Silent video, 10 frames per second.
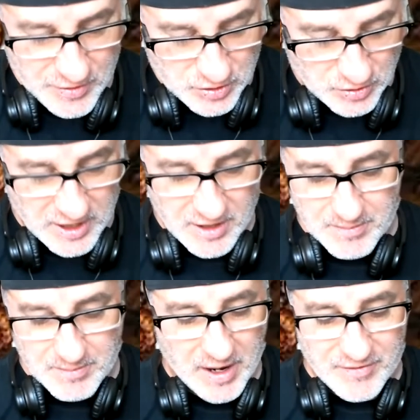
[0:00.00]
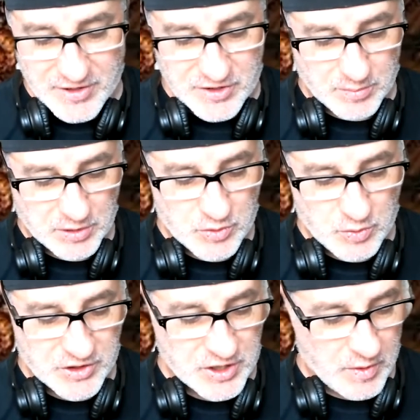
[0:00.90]
There's only modifiers of
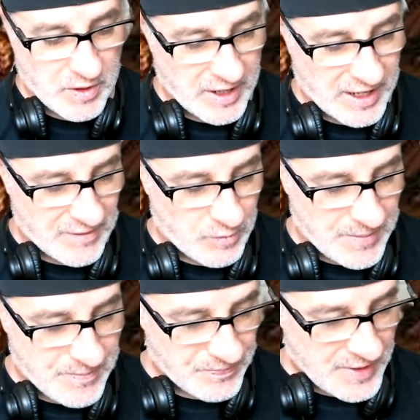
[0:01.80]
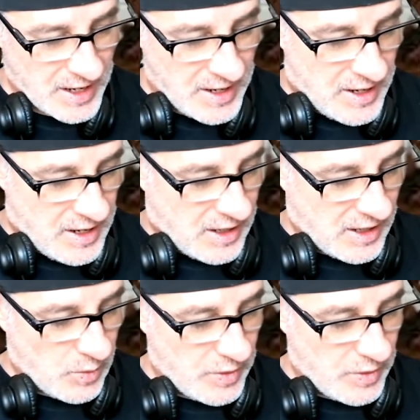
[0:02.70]
+1, 0, or -1.